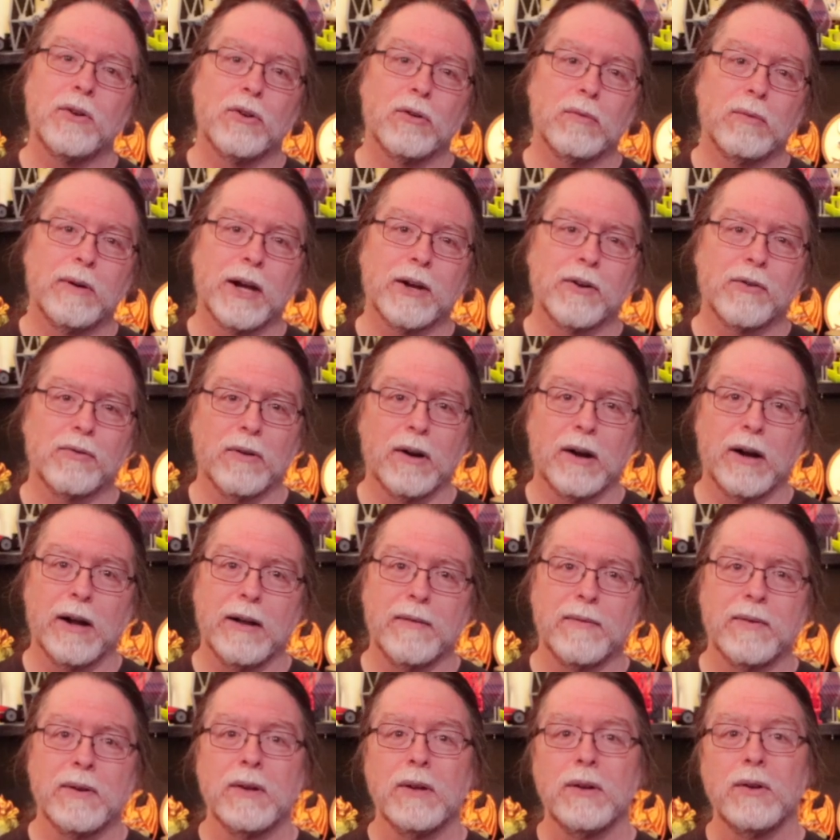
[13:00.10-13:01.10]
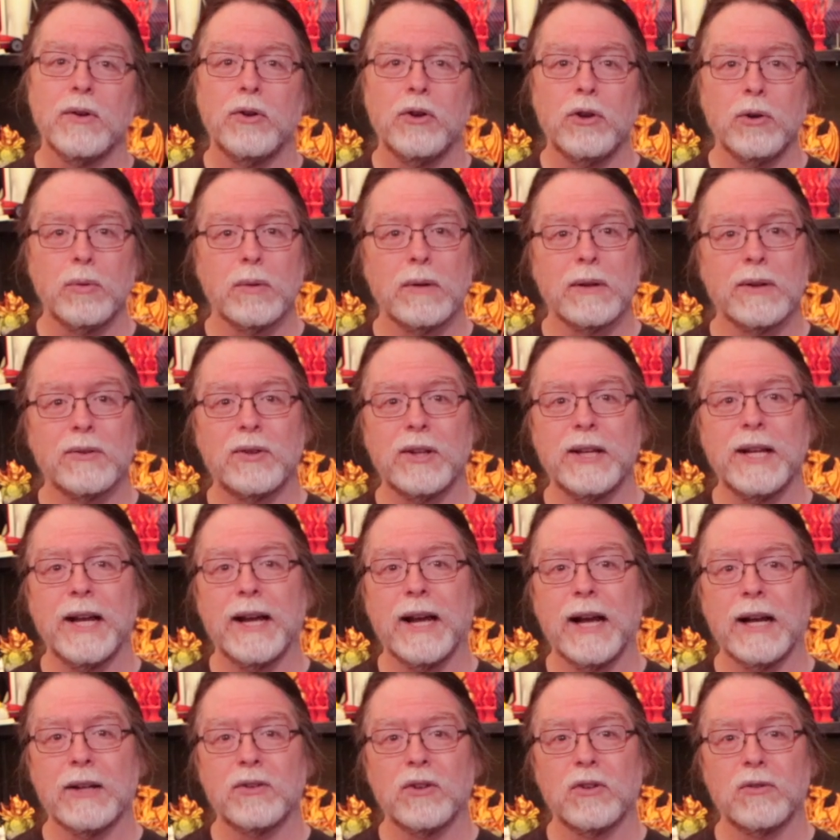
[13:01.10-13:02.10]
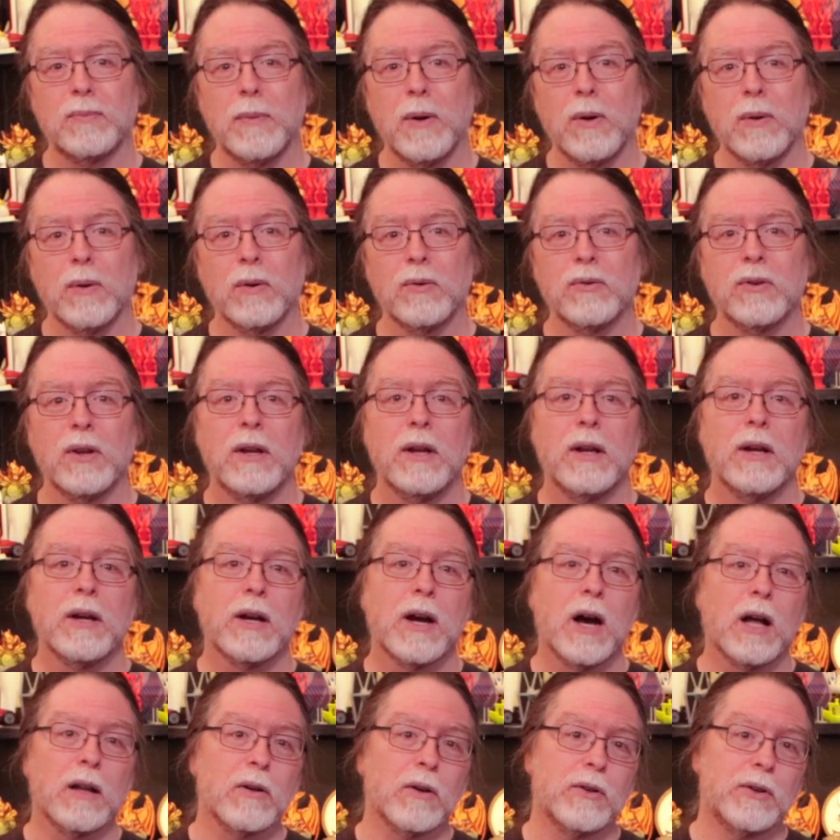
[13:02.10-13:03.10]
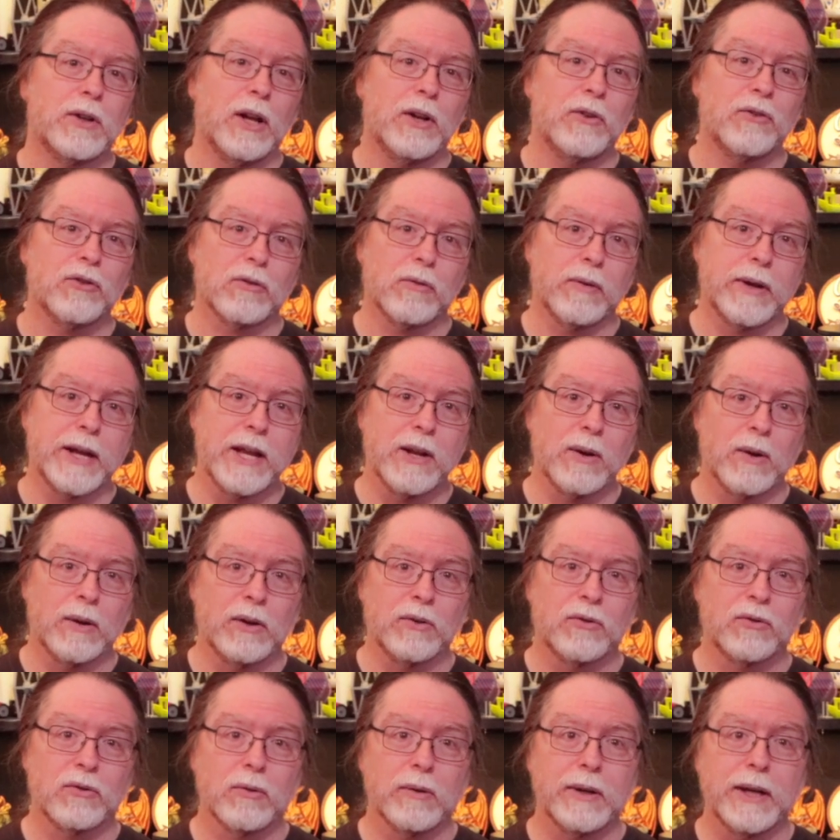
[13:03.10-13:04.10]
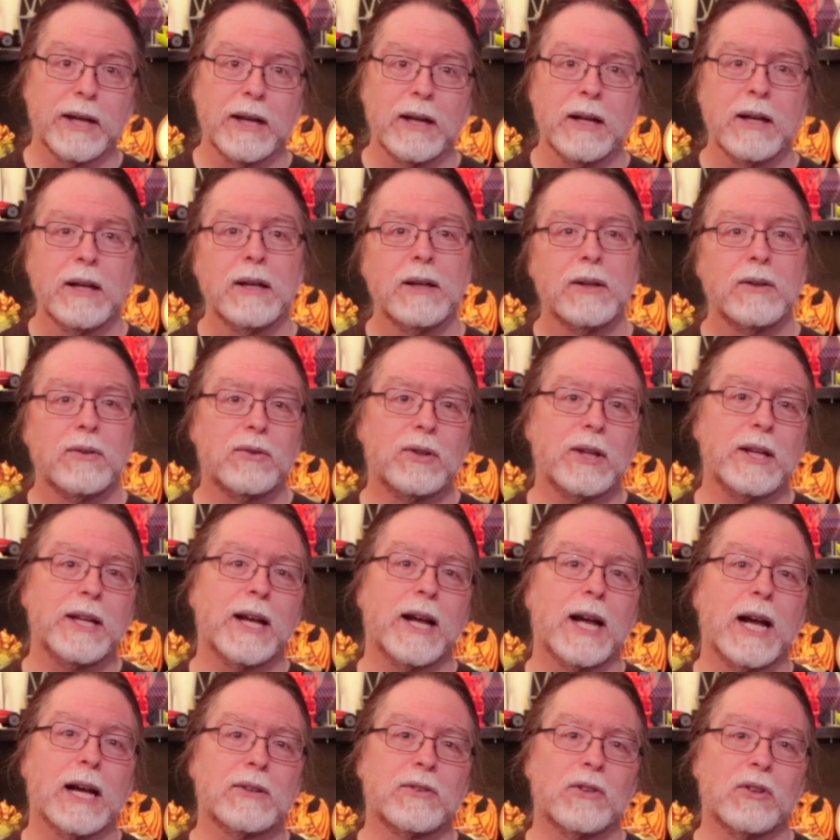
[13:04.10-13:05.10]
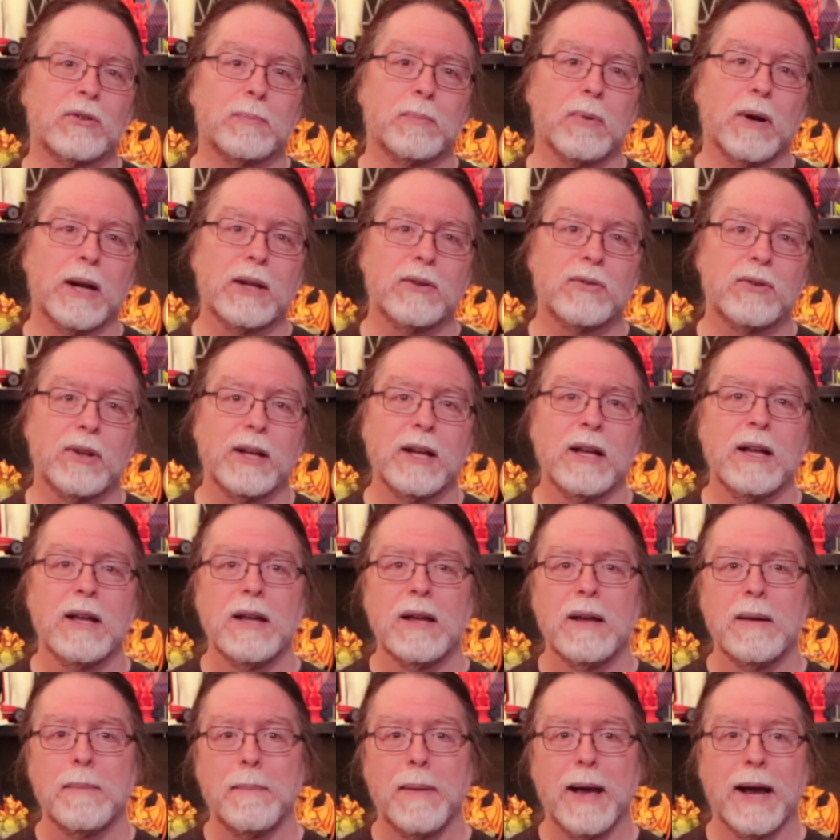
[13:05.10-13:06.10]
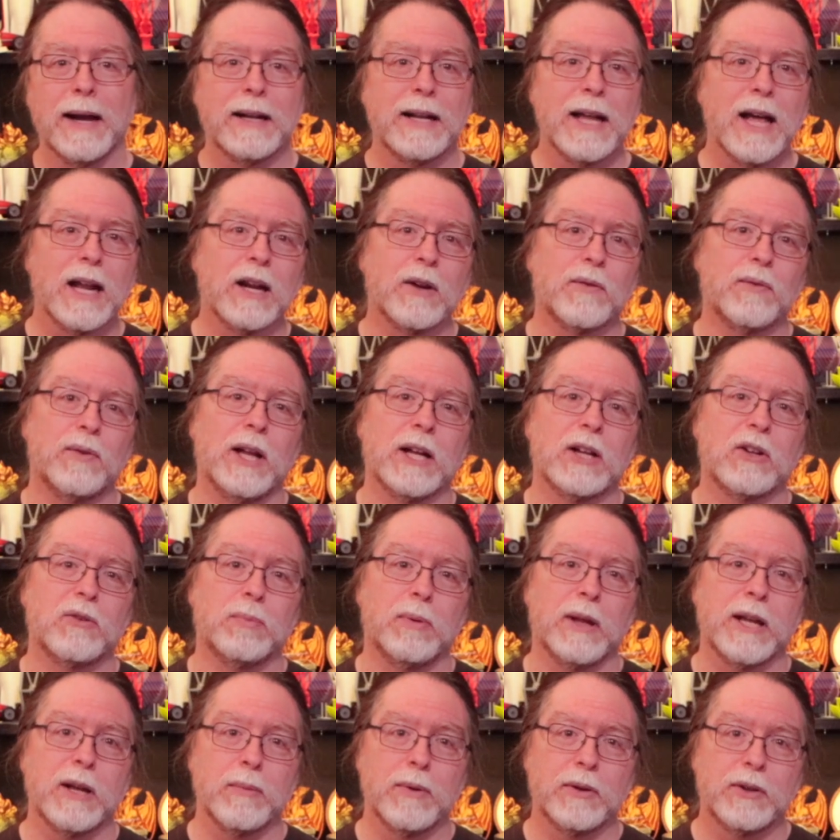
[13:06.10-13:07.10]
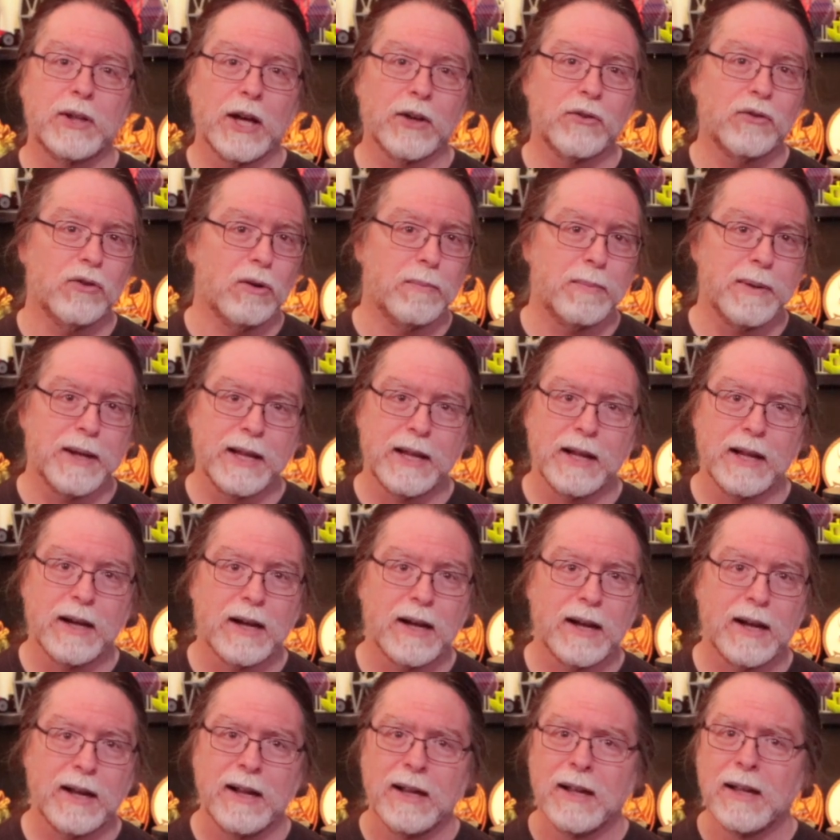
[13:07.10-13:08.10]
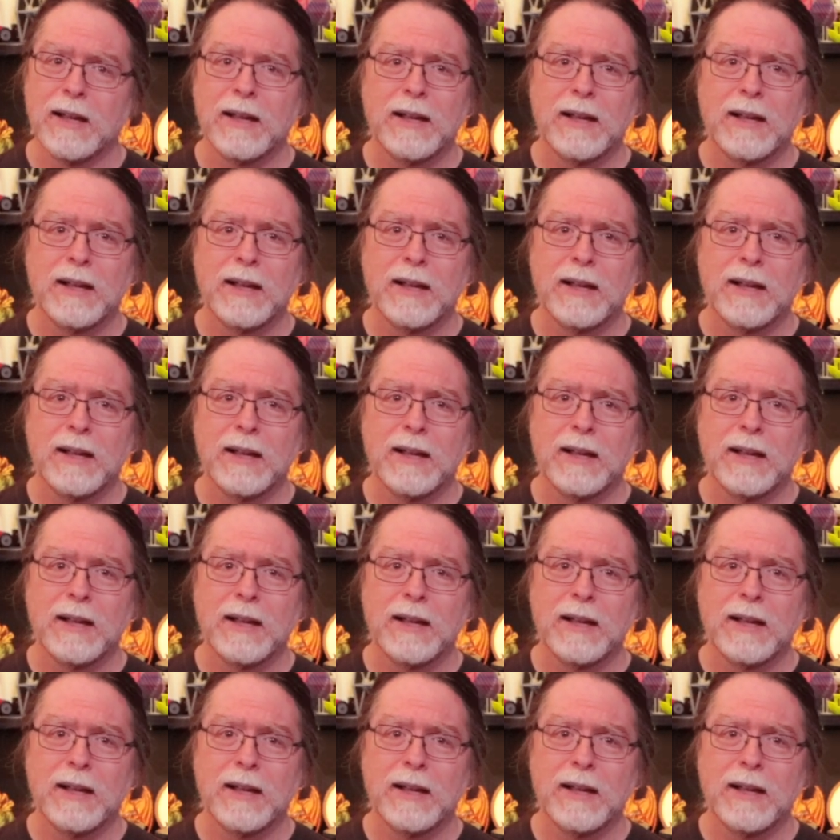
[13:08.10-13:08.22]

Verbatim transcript: direct drive, dual Z-axis motors, color touchscreen on a string, Z-axis bracing, magnetic flex plate with textured PEI.